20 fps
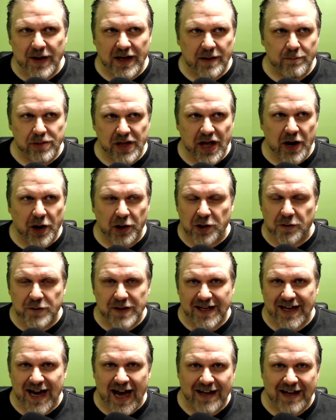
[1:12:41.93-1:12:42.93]
and blood all over the
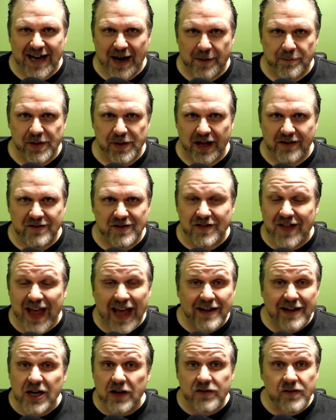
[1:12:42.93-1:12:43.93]
goddamn place.
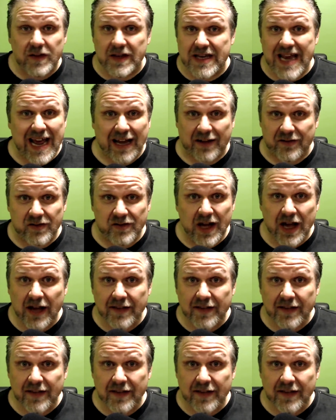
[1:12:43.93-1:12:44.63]
Just nicks.